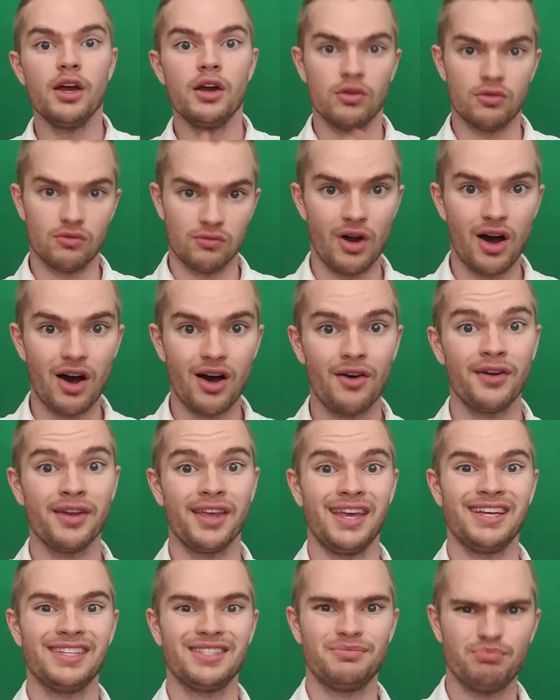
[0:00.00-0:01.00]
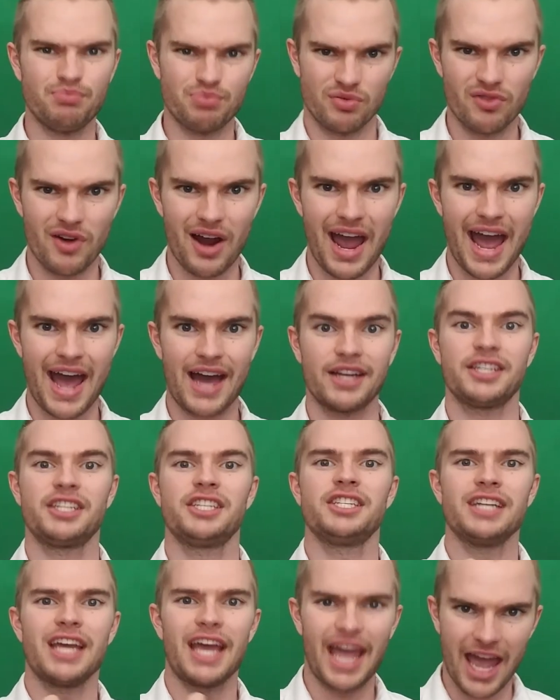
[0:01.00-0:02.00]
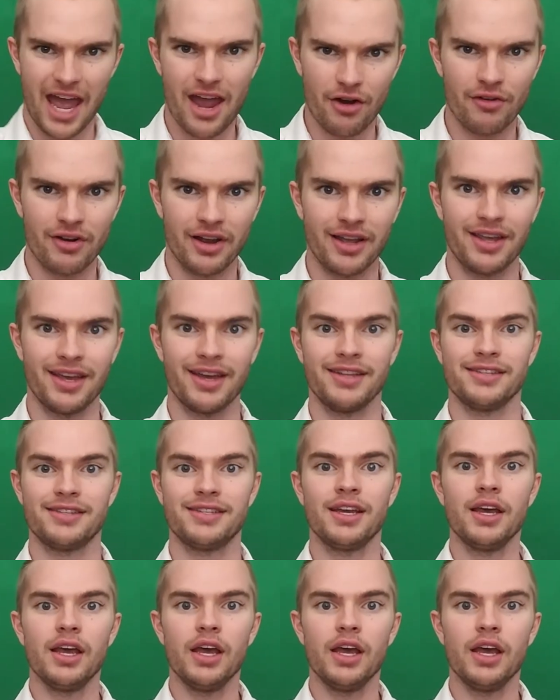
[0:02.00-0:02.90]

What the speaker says: Rong is brash, arrogant,